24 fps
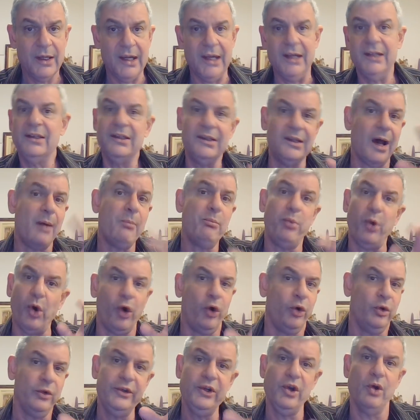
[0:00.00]
and dump
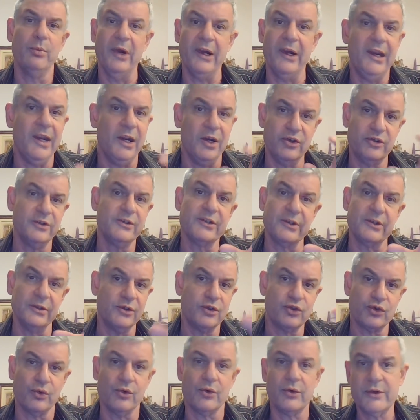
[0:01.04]
all the obligations
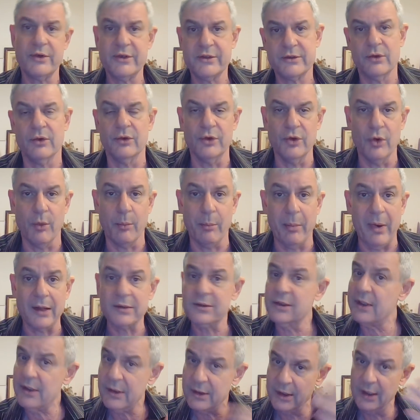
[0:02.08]
and chores on your
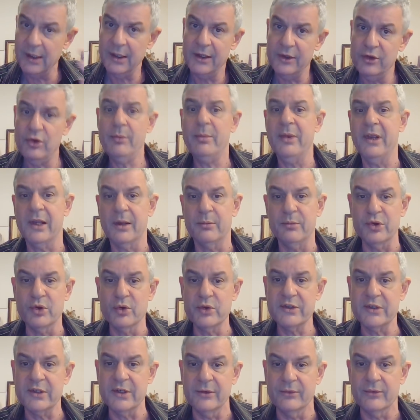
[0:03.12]
partner, you're being
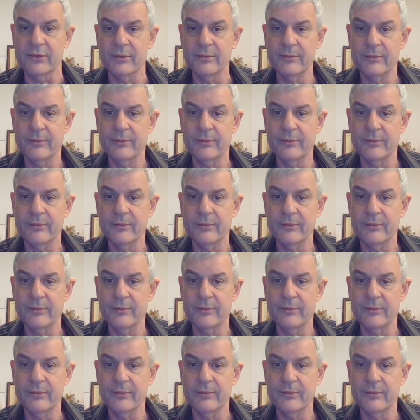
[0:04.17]
abusive.